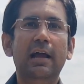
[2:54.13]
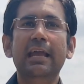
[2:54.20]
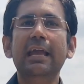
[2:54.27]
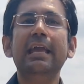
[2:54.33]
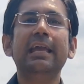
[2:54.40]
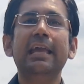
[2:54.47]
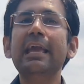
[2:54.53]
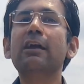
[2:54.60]

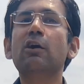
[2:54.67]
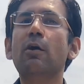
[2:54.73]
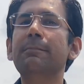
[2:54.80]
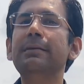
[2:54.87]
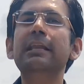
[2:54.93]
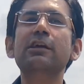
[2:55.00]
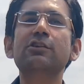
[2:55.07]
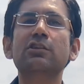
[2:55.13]
A
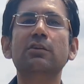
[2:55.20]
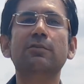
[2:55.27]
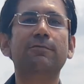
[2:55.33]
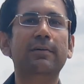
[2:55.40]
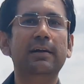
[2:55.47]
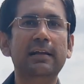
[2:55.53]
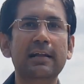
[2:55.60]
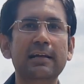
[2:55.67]
combination of
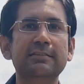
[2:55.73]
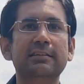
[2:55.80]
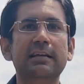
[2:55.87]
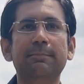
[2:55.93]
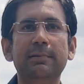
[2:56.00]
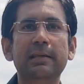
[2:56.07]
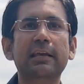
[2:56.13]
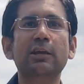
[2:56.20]
fertilizer
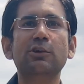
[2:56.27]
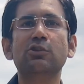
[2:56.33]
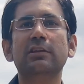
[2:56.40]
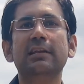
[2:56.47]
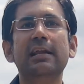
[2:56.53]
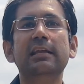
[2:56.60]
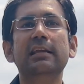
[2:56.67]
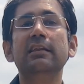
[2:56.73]

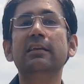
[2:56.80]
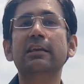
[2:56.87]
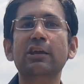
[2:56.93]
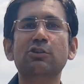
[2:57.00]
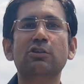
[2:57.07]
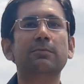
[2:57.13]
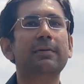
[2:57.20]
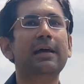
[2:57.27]
application and
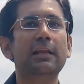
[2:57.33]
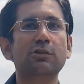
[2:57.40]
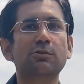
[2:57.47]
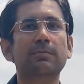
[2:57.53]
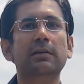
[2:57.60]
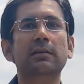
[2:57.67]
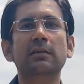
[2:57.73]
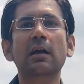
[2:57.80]
irrigation
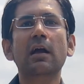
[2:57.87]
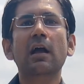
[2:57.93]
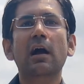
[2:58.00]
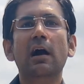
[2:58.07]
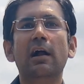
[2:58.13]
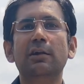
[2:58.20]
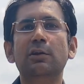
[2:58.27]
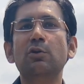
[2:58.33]
management
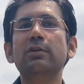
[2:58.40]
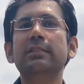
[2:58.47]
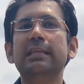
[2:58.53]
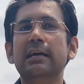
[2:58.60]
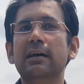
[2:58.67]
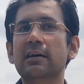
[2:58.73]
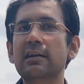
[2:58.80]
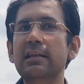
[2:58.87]
during
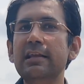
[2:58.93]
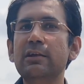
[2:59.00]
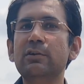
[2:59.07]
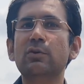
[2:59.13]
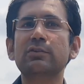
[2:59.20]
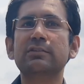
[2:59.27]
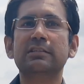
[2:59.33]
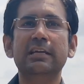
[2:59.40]
the early
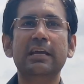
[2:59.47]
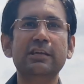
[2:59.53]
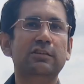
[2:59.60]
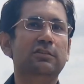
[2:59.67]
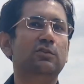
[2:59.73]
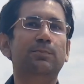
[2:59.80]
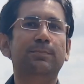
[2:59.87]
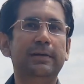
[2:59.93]
growth
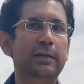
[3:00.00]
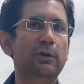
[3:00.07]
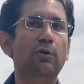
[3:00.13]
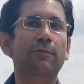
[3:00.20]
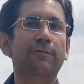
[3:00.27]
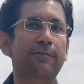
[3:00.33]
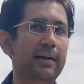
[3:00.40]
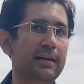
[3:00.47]
stages of potato
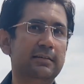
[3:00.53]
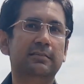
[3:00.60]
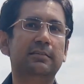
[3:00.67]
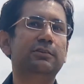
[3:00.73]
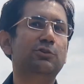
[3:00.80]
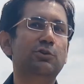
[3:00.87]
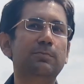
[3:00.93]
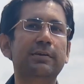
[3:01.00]
affects the
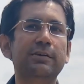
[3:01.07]
tuber